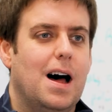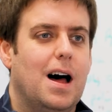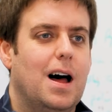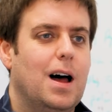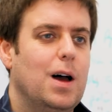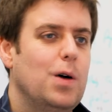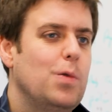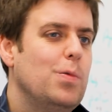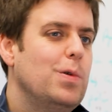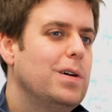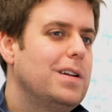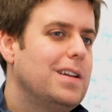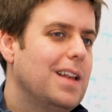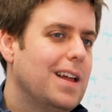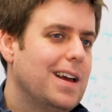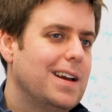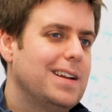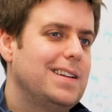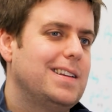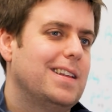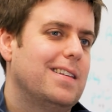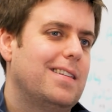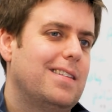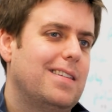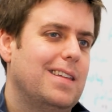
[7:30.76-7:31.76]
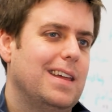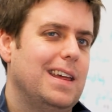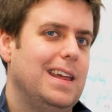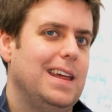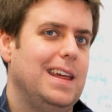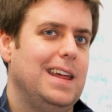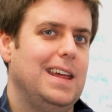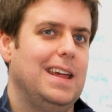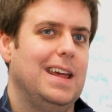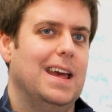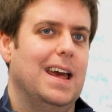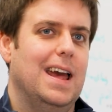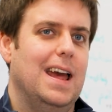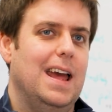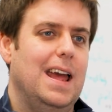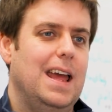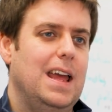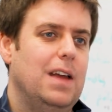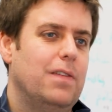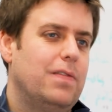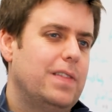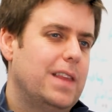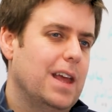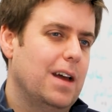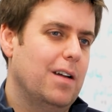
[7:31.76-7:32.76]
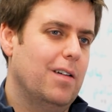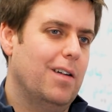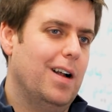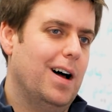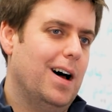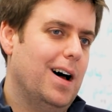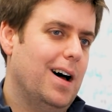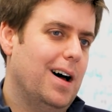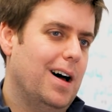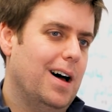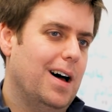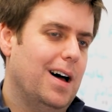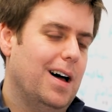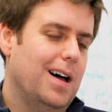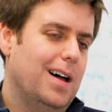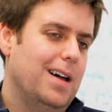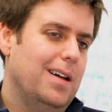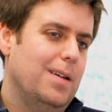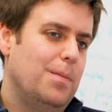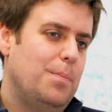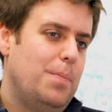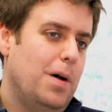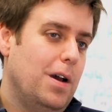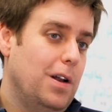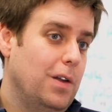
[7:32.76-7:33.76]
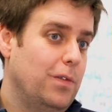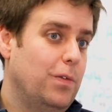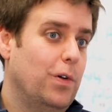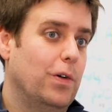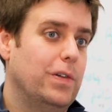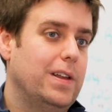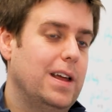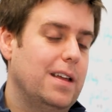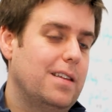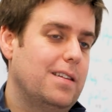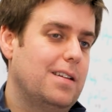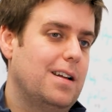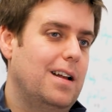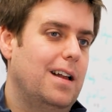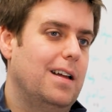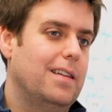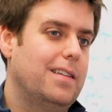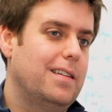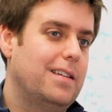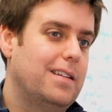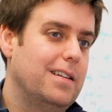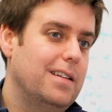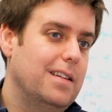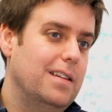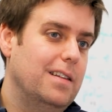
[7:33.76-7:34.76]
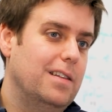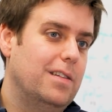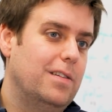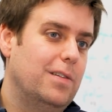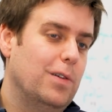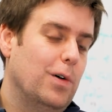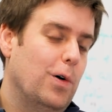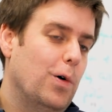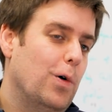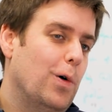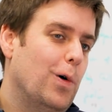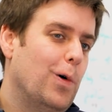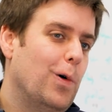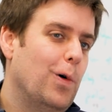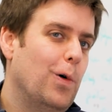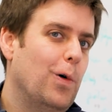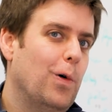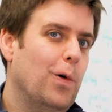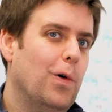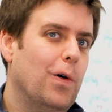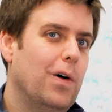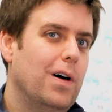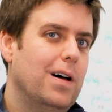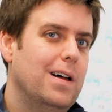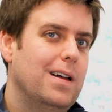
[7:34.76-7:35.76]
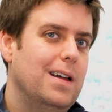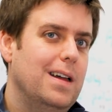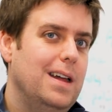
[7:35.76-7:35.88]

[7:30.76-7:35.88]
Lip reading: I would like to see if there are polar vortex clusters or